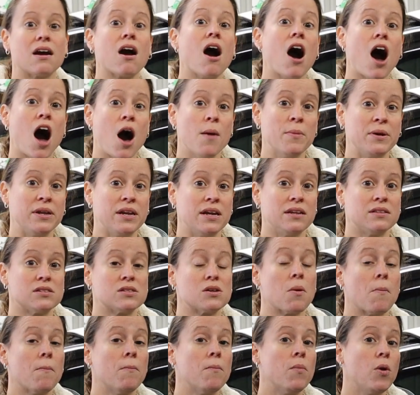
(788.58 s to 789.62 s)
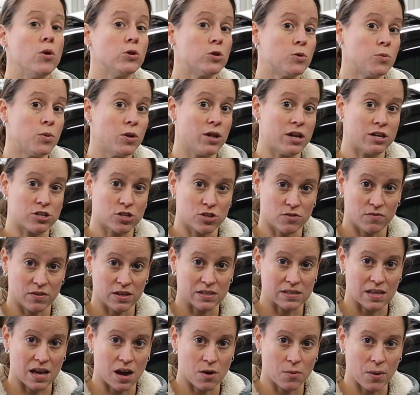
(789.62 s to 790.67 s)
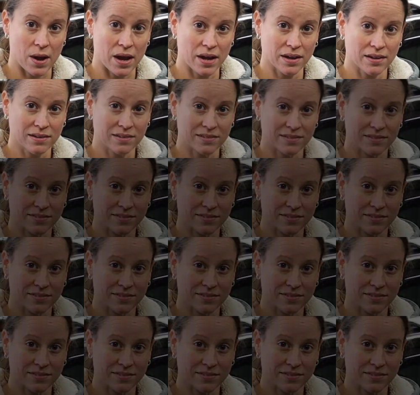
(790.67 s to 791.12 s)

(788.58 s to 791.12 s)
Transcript: accommodates multiple SUVs that way.